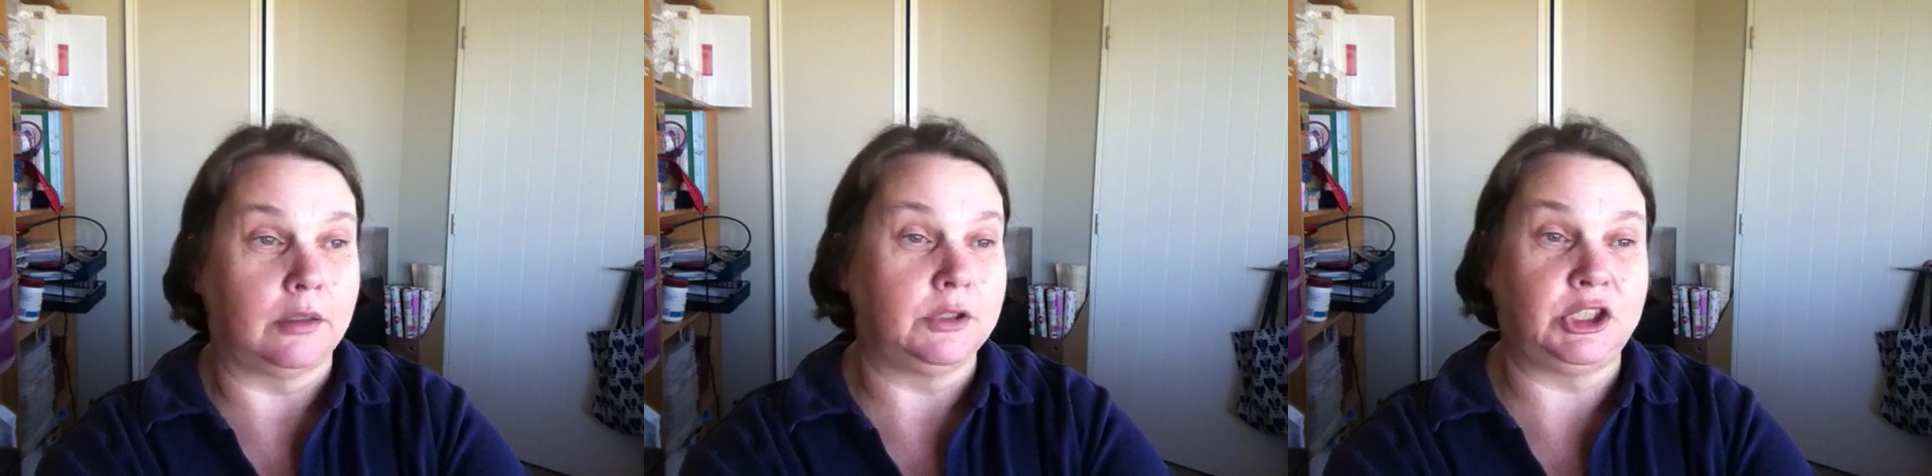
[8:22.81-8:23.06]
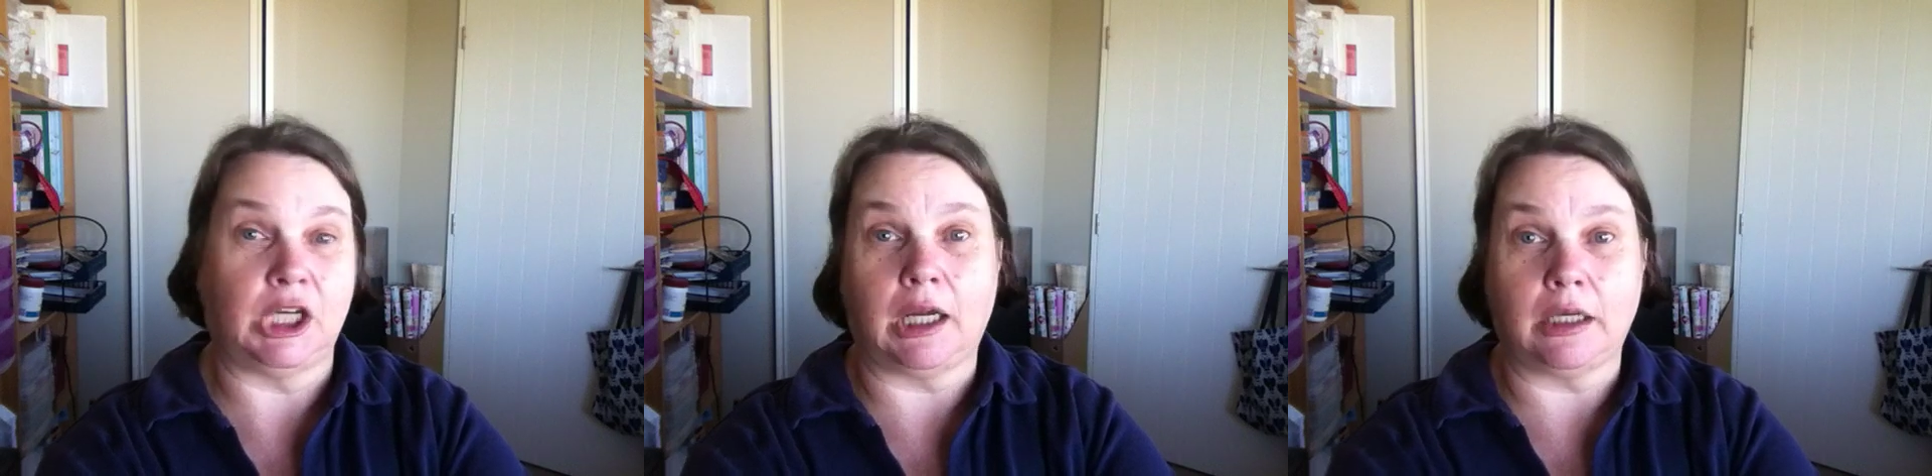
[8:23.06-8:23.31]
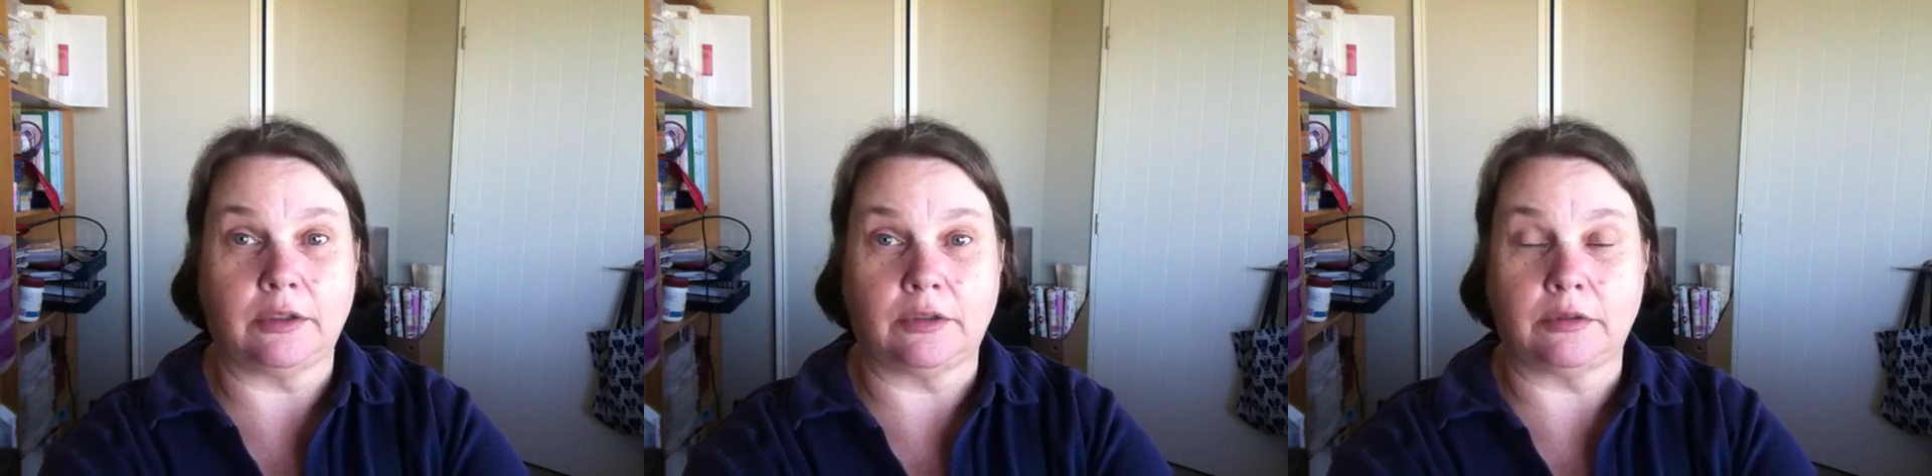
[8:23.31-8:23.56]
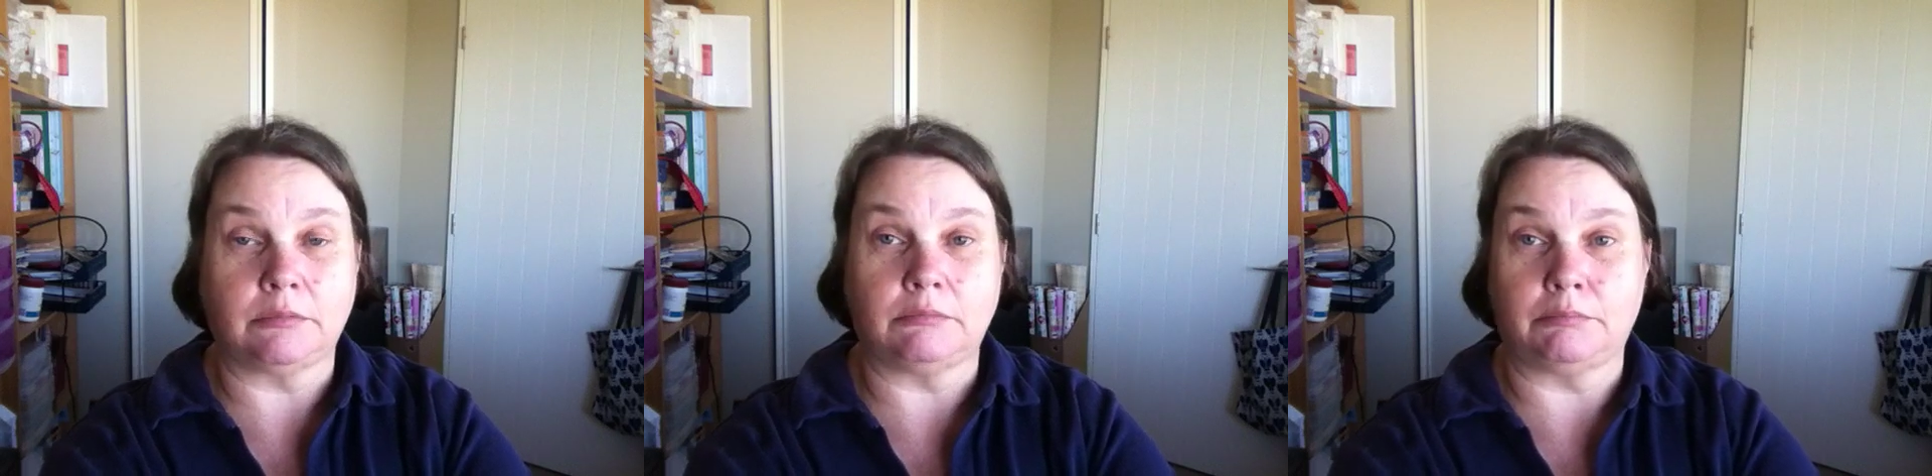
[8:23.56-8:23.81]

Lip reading: charts,